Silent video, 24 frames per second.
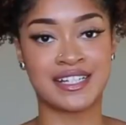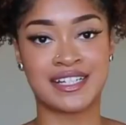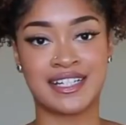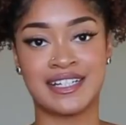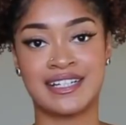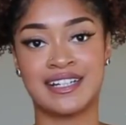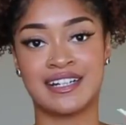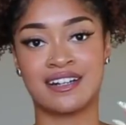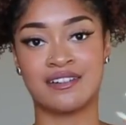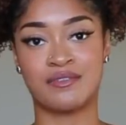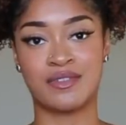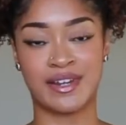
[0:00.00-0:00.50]

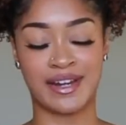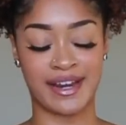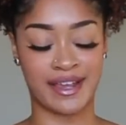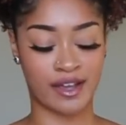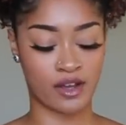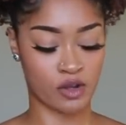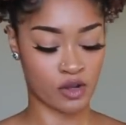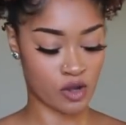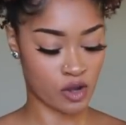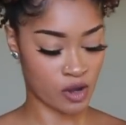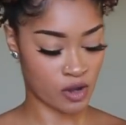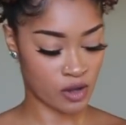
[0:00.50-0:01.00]
She did a
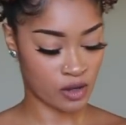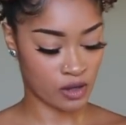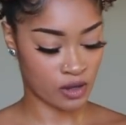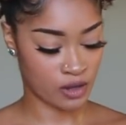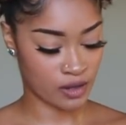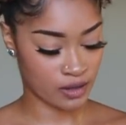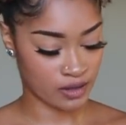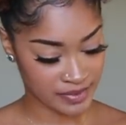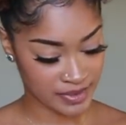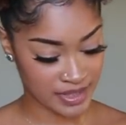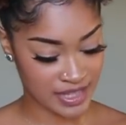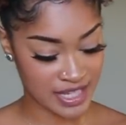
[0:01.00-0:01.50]
video
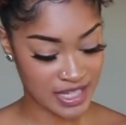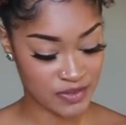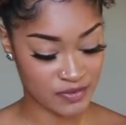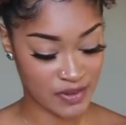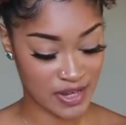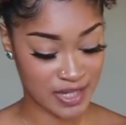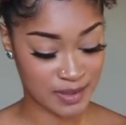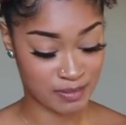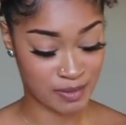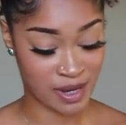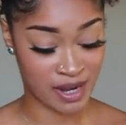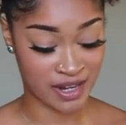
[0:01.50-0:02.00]
called These
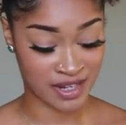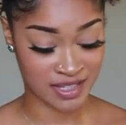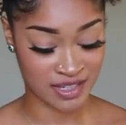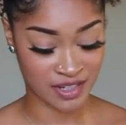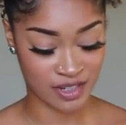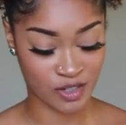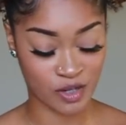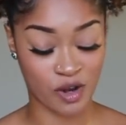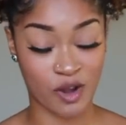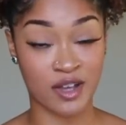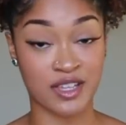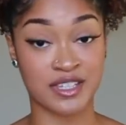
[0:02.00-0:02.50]
Face Products
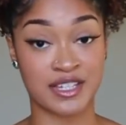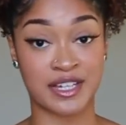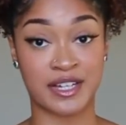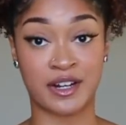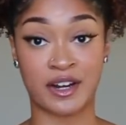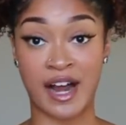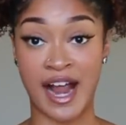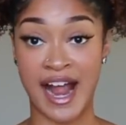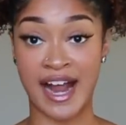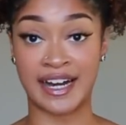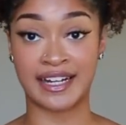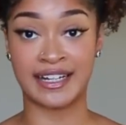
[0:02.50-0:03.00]
Are Causing
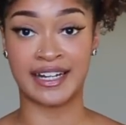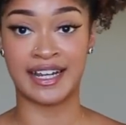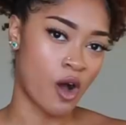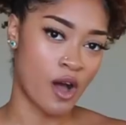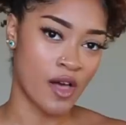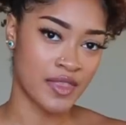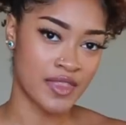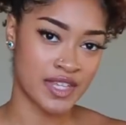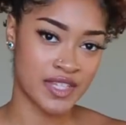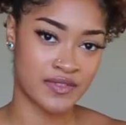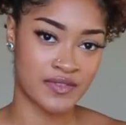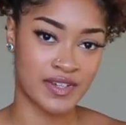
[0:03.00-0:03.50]
Your Acne.
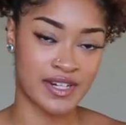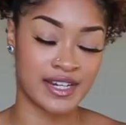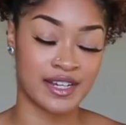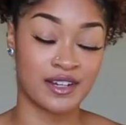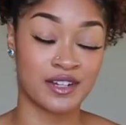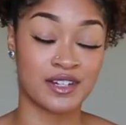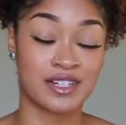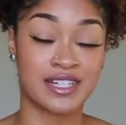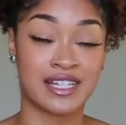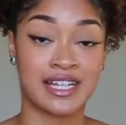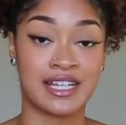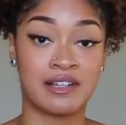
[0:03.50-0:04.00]
On this
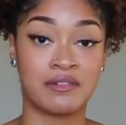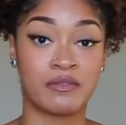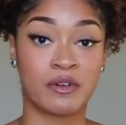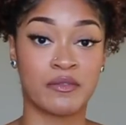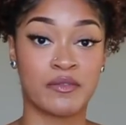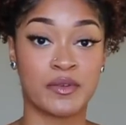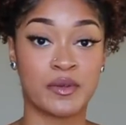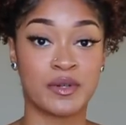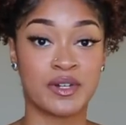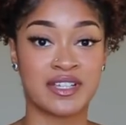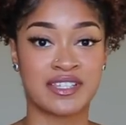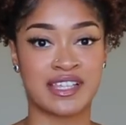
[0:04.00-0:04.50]
video, she
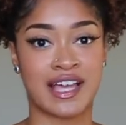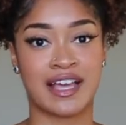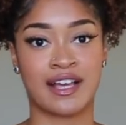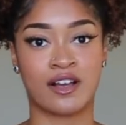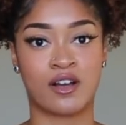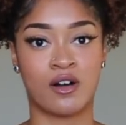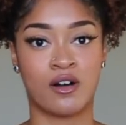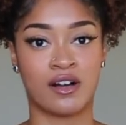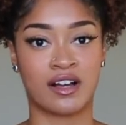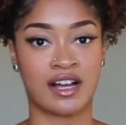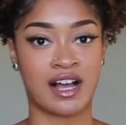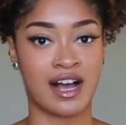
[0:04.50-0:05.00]
reviewed a site
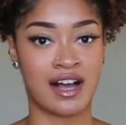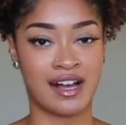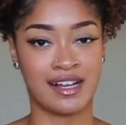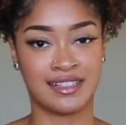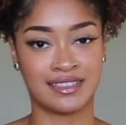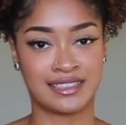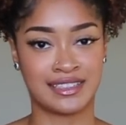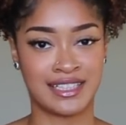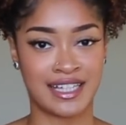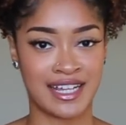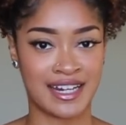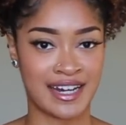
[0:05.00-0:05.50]
called
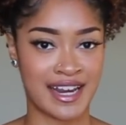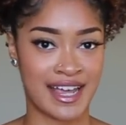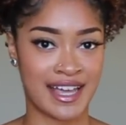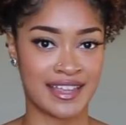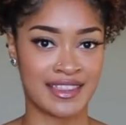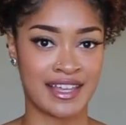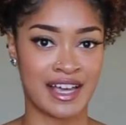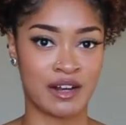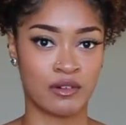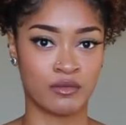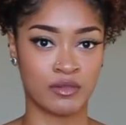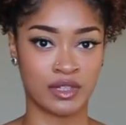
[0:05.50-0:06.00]

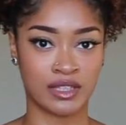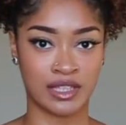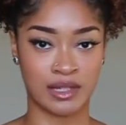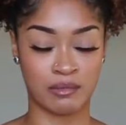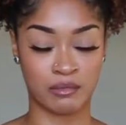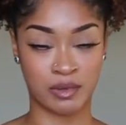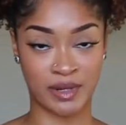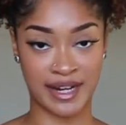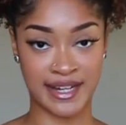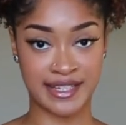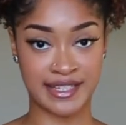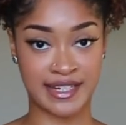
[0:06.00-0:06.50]
CosDNA that
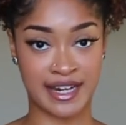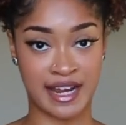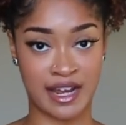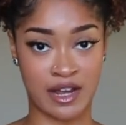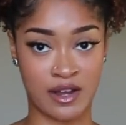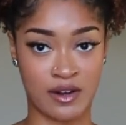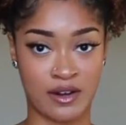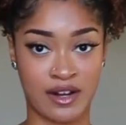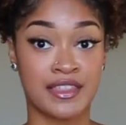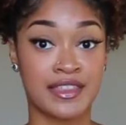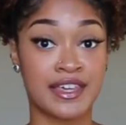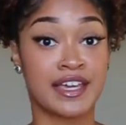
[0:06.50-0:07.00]
really breaks
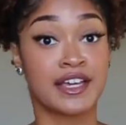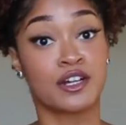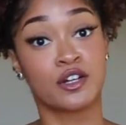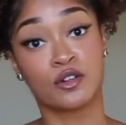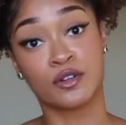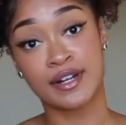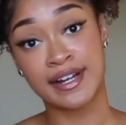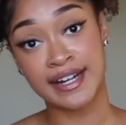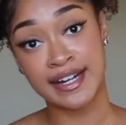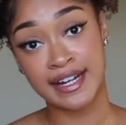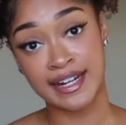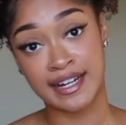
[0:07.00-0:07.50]
down the
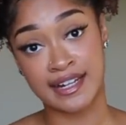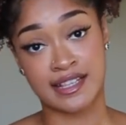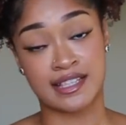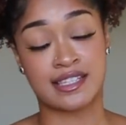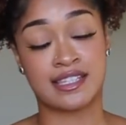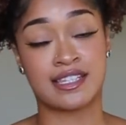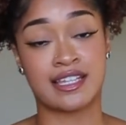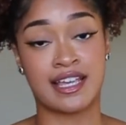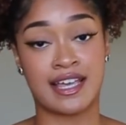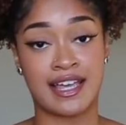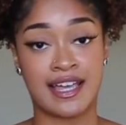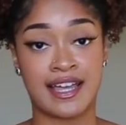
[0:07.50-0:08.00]

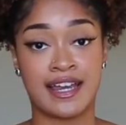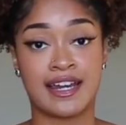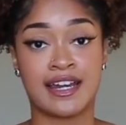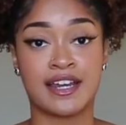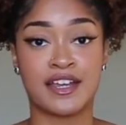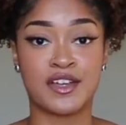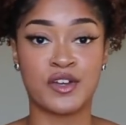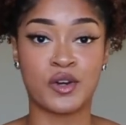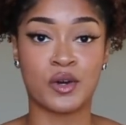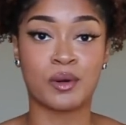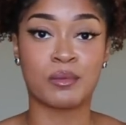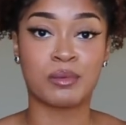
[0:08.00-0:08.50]
ingredients
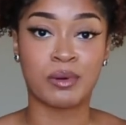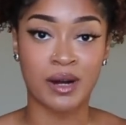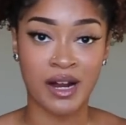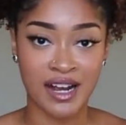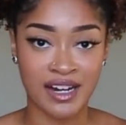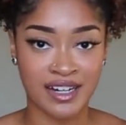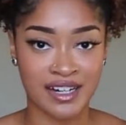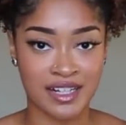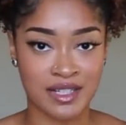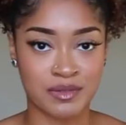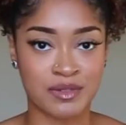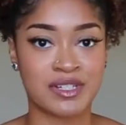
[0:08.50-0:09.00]
in your
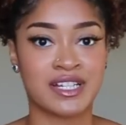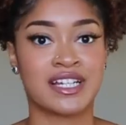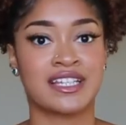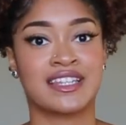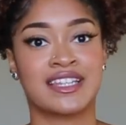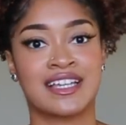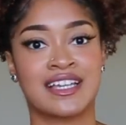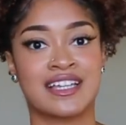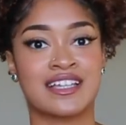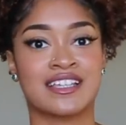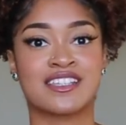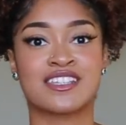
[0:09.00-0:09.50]
products, which I
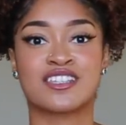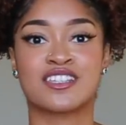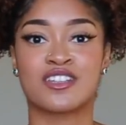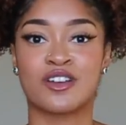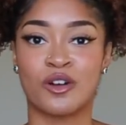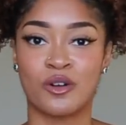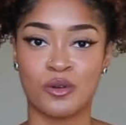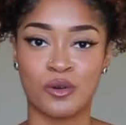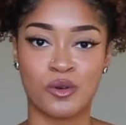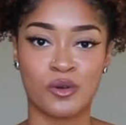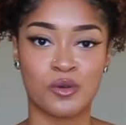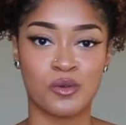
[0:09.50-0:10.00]
think is
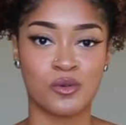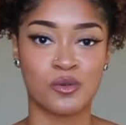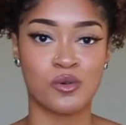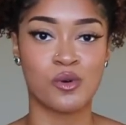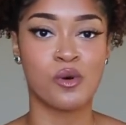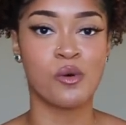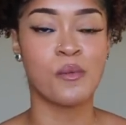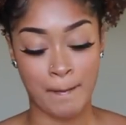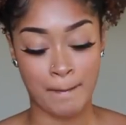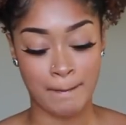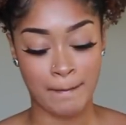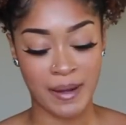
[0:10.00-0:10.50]
so
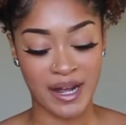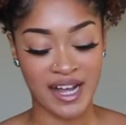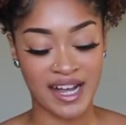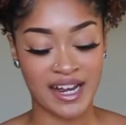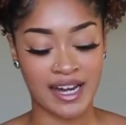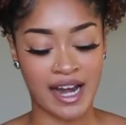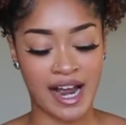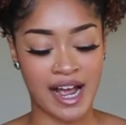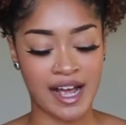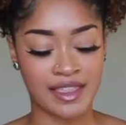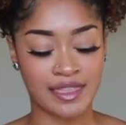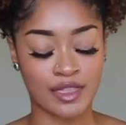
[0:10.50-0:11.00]
cool.
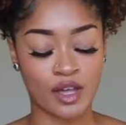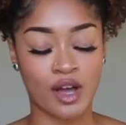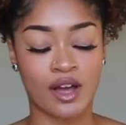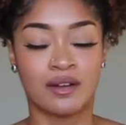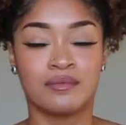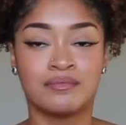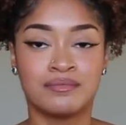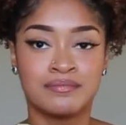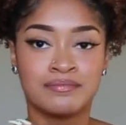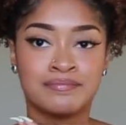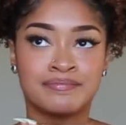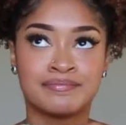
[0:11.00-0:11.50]
But I
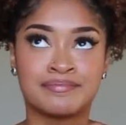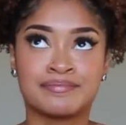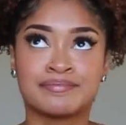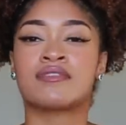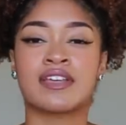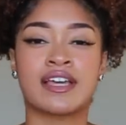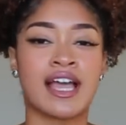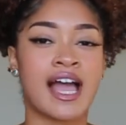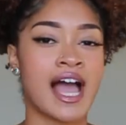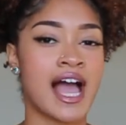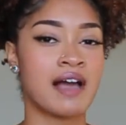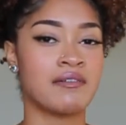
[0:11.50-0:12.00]
thought, hmm,
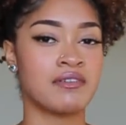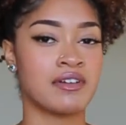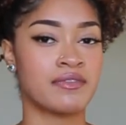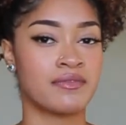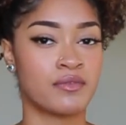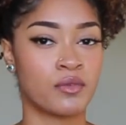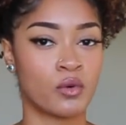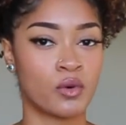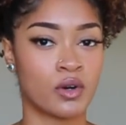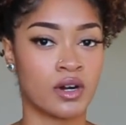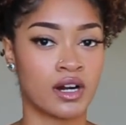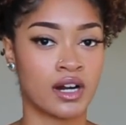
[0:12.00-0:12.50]
they have it
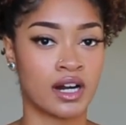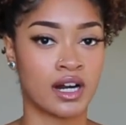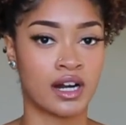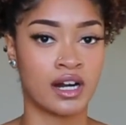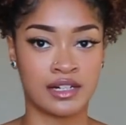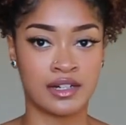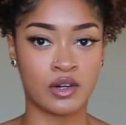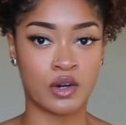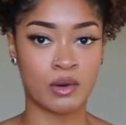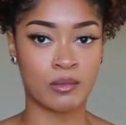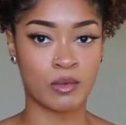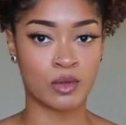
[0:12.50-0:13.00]
for
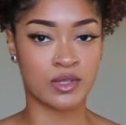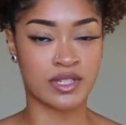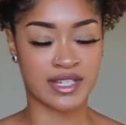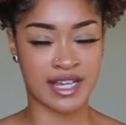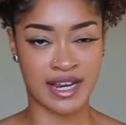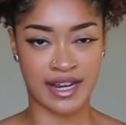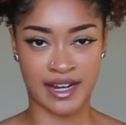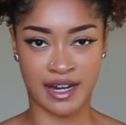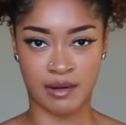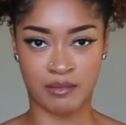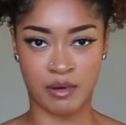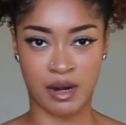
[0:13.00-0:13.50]
normal
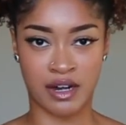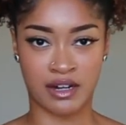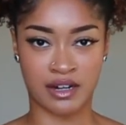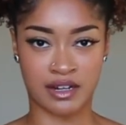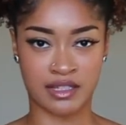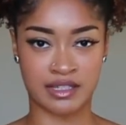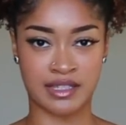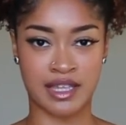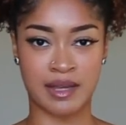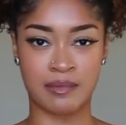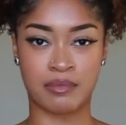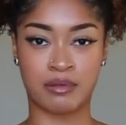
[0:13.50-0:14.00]
skincare
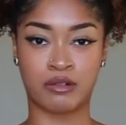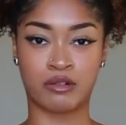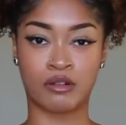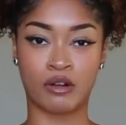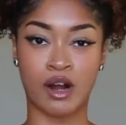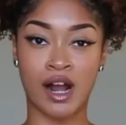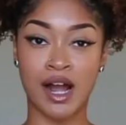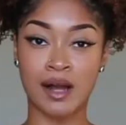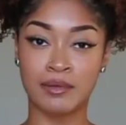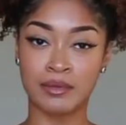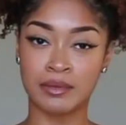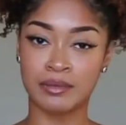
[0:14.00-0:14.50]
products. They
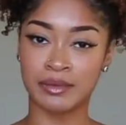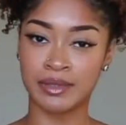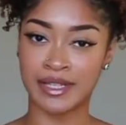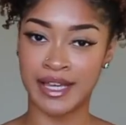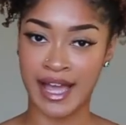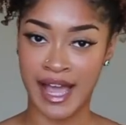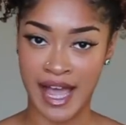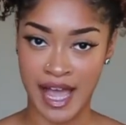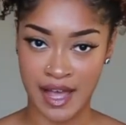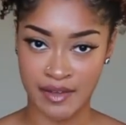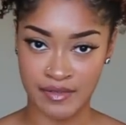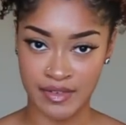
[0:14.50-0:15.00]

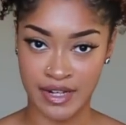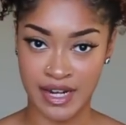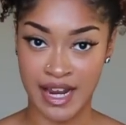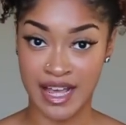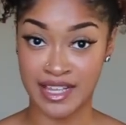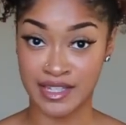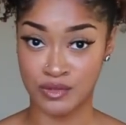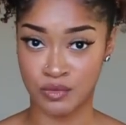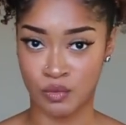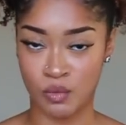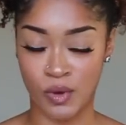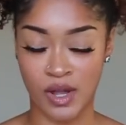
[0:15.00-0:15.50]
probably have it
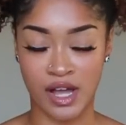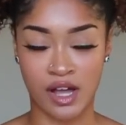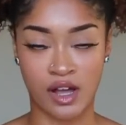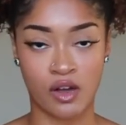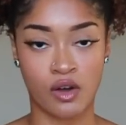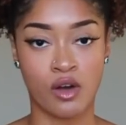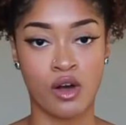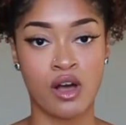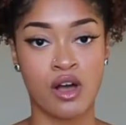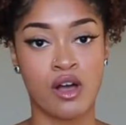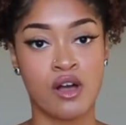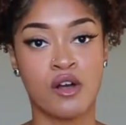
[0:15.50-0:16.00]
as
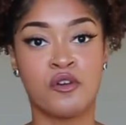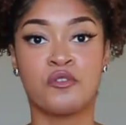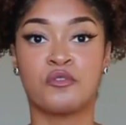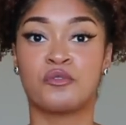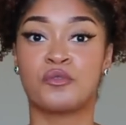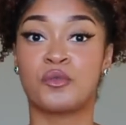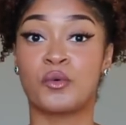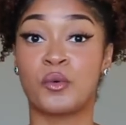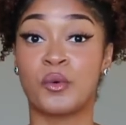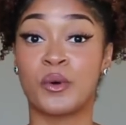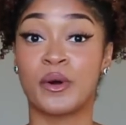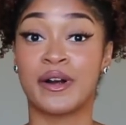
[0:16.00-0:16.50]
well
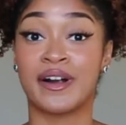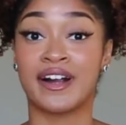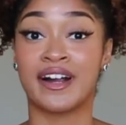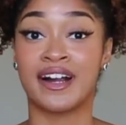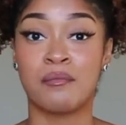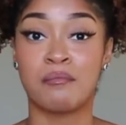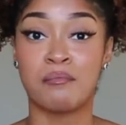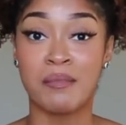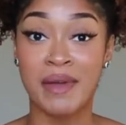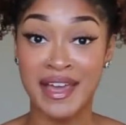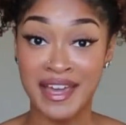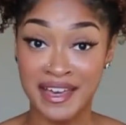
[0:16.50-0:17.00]

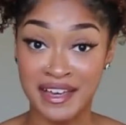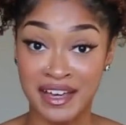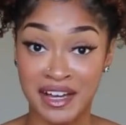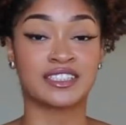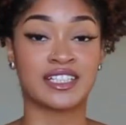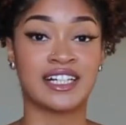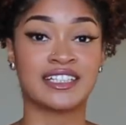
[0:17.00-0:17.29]
for makeup.